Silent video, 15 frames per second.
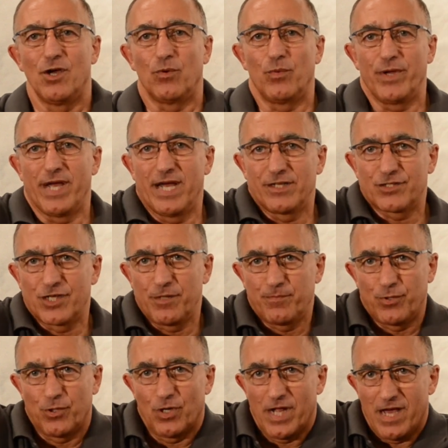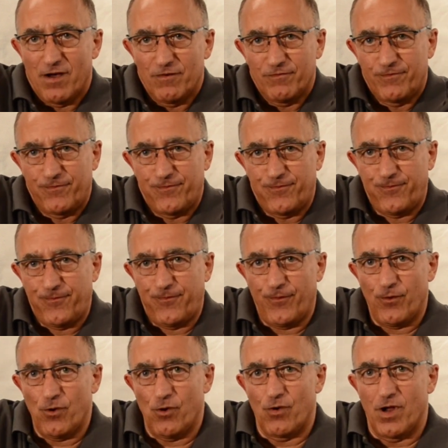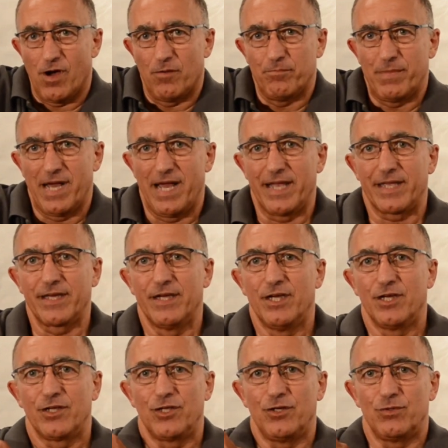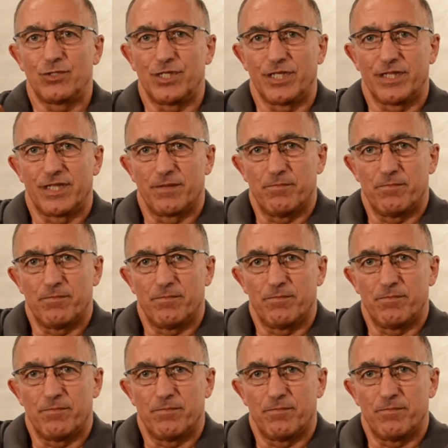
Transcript: We actually pull our forearm back using the